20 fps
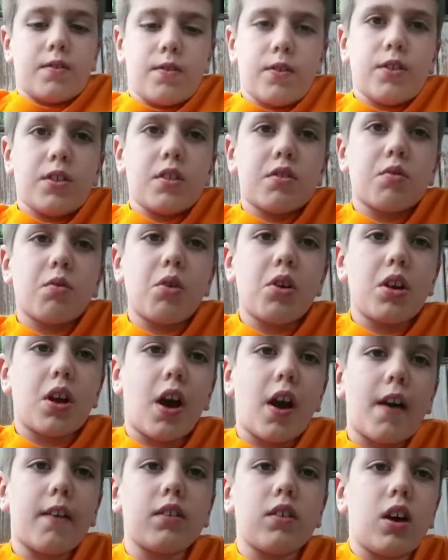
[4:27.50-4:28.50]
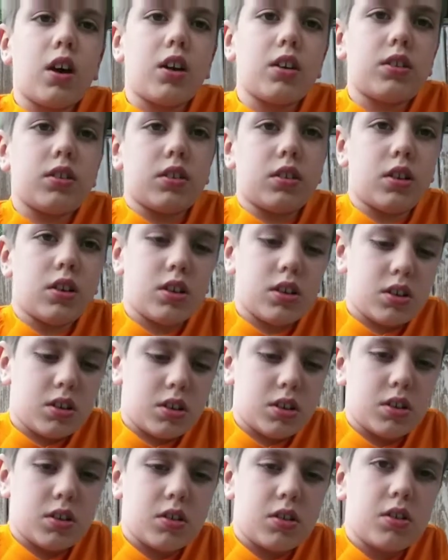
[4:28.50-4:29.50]
for this one I've got
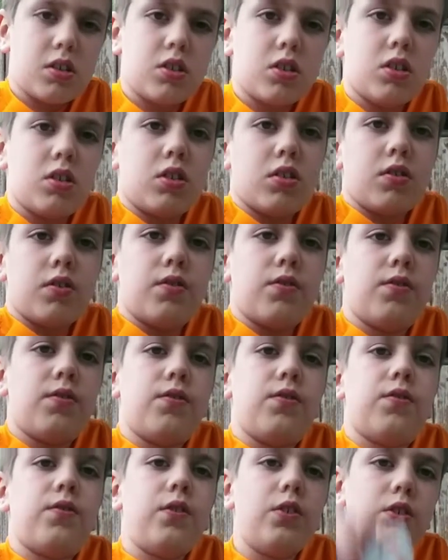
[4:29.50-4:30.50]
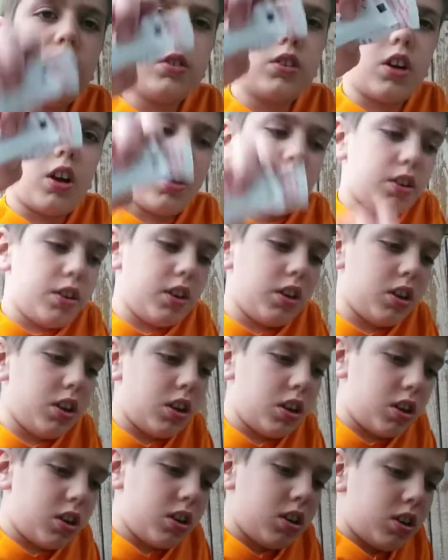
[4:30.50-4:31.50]
food coloring
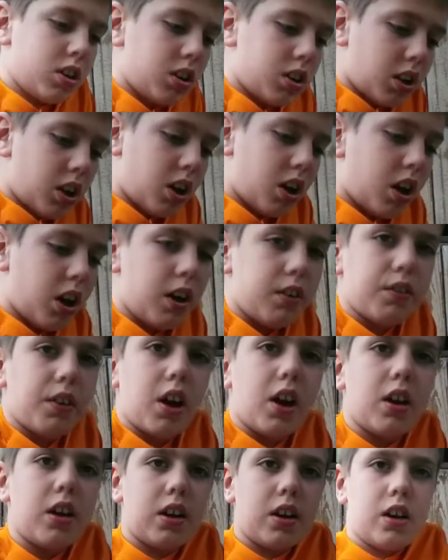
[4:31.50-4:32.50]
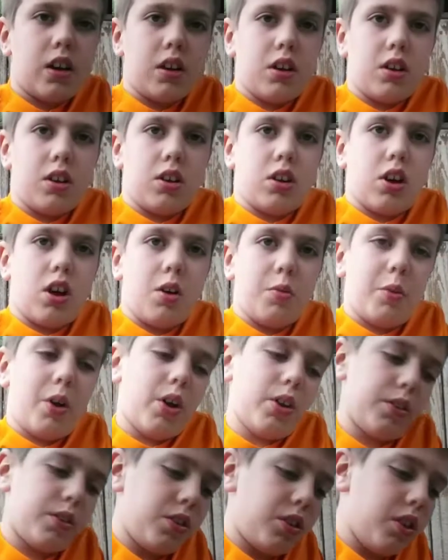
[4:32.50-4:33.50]
here. I've got a cotton
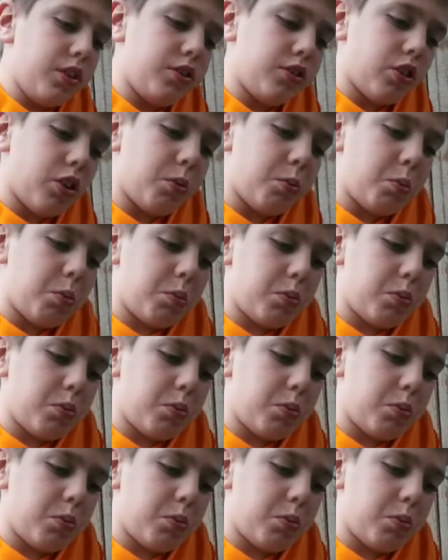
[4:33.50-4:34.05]
ball dish soap